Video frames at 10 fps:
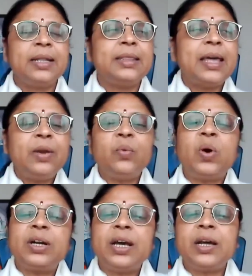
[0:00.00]
then
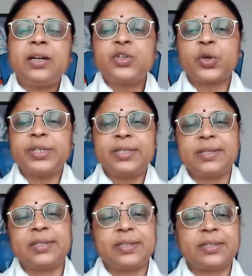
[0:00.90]
what are our
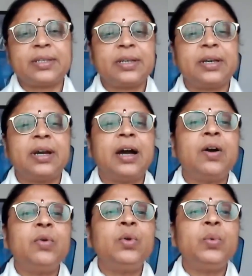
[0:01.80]
choices?
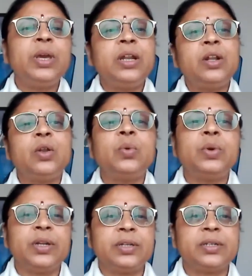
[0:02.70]
How do we include
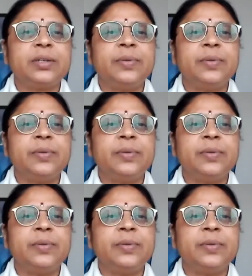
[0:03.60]
it?